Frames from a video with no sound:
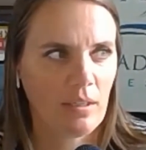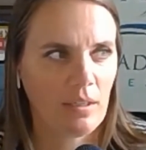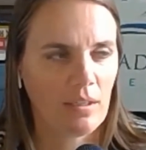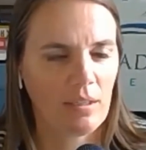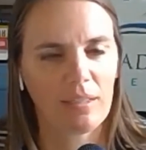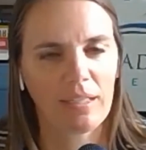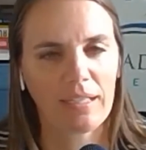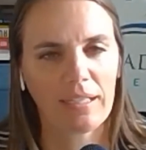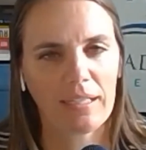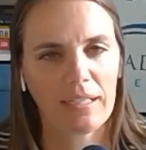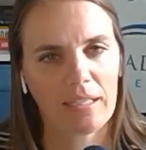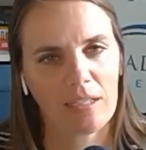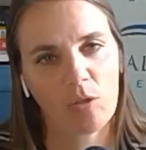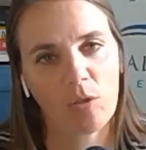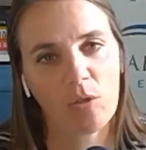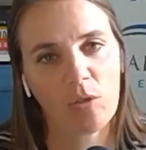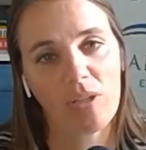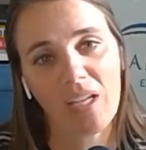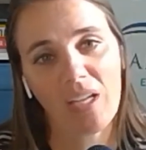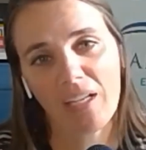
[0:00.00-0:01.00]
Like,
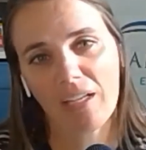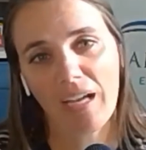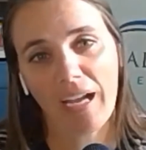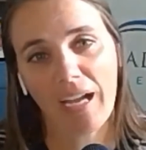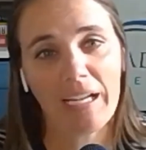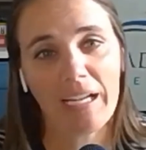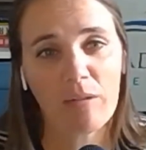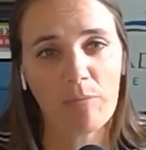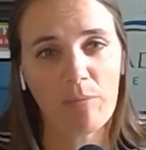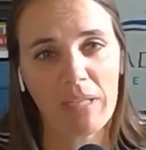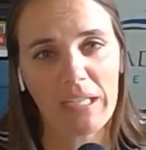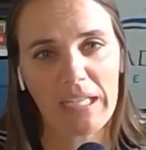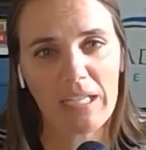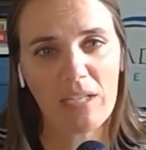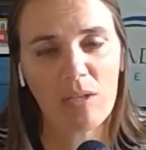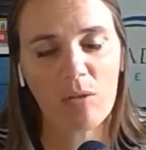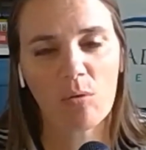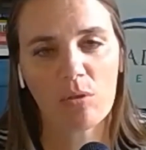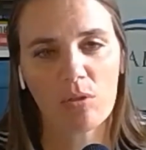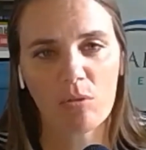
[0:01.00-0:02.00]
could they guide
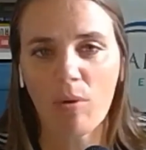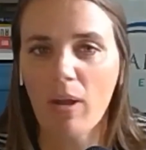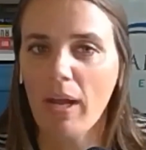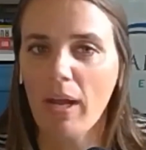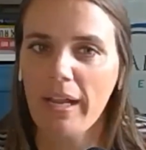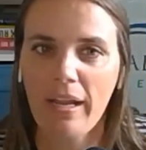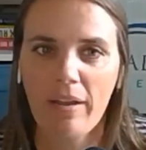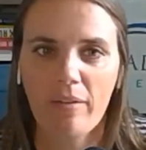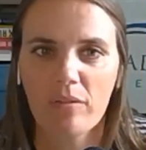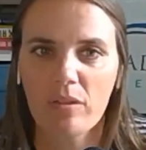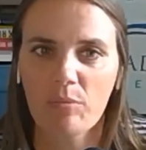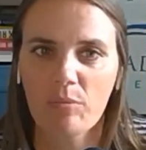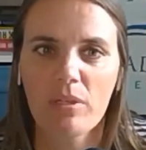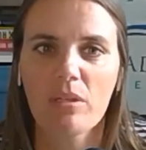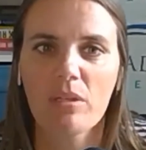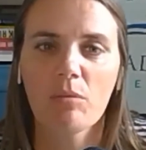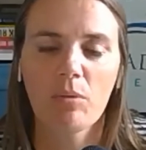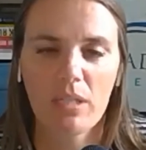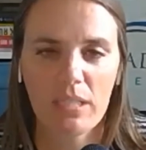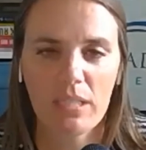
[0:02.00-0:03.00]
me, or do I have to be
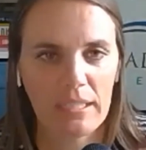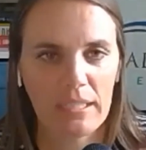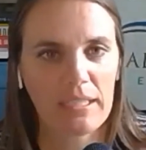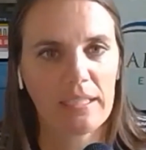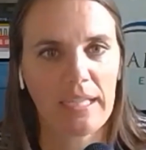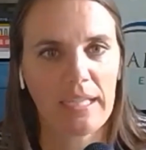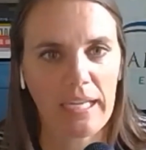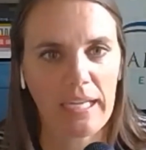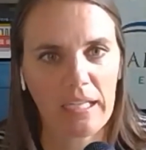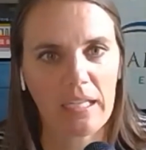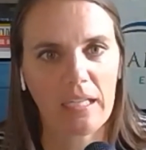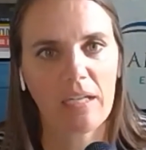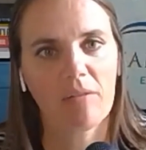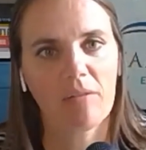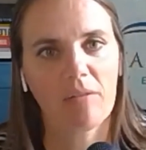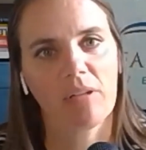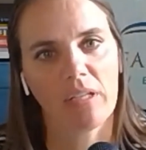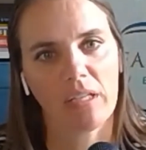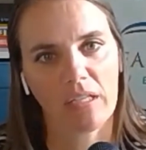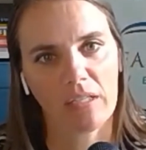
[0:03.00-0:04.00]
the one dictating
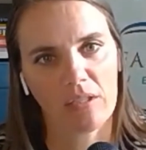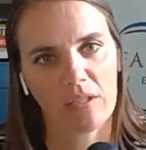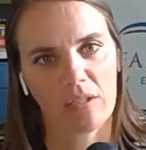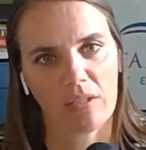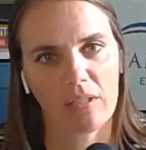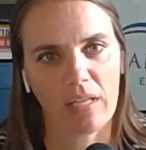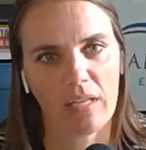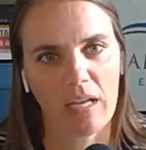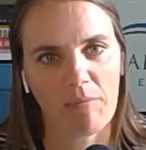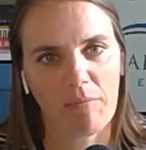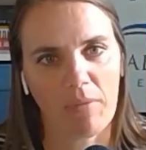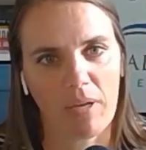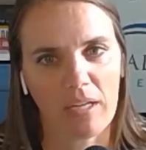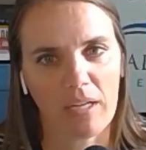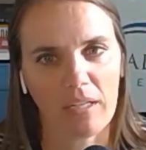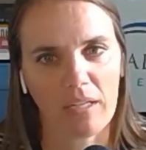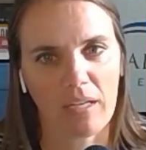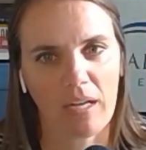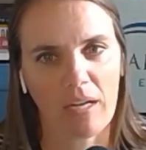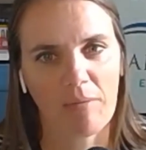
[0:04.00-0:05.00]
everything to them?
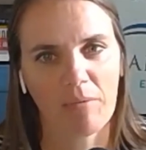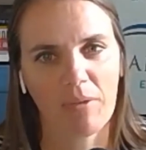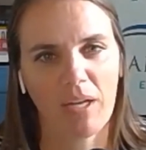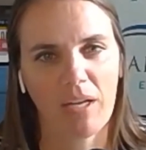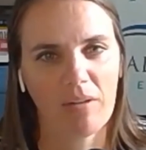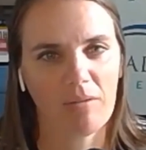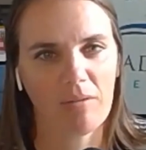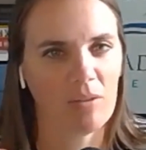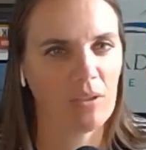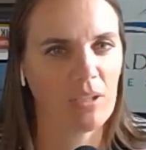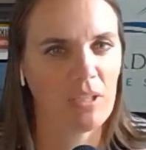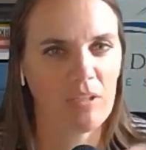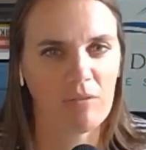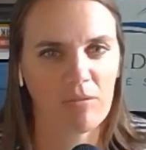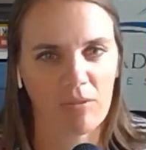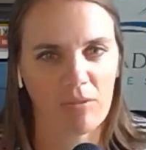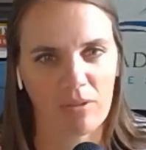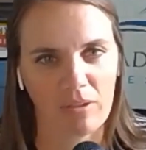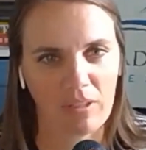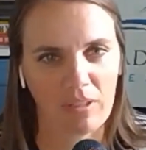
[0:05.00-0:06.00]
I'm kind of looking
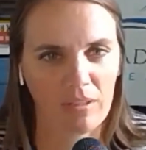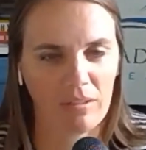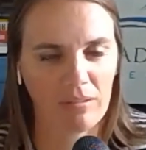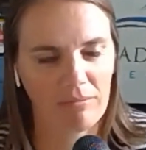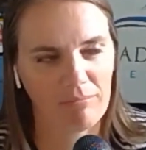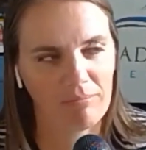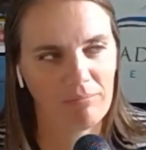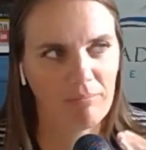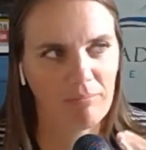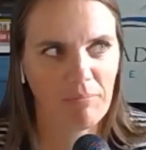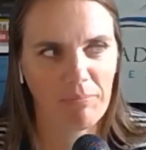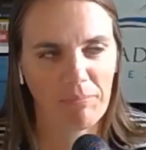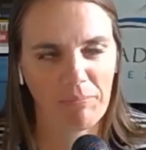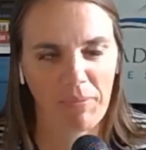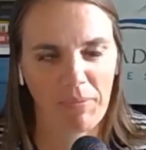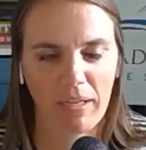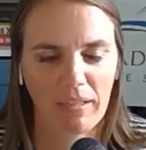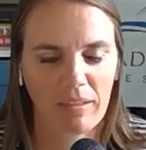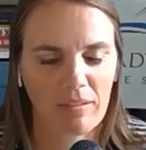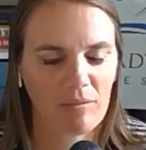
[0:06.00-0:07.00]
for a
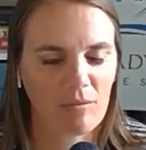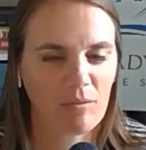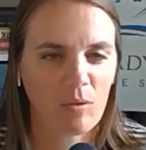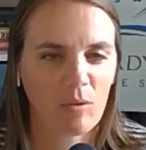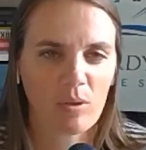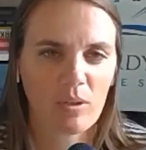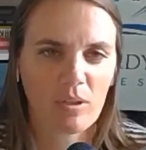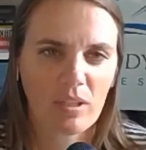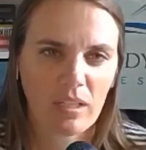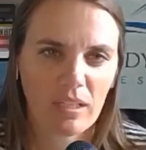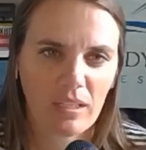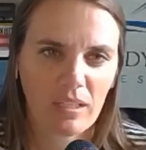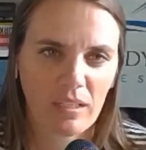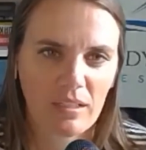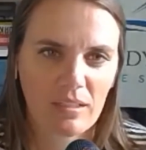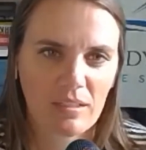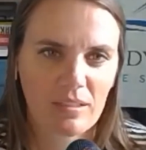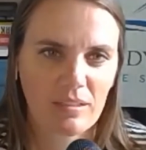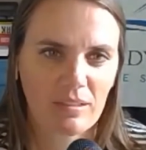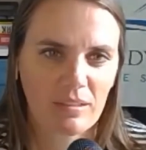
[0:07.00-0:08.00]
back and forth, I
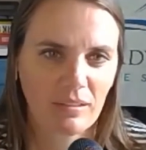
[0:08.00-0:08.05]
guess.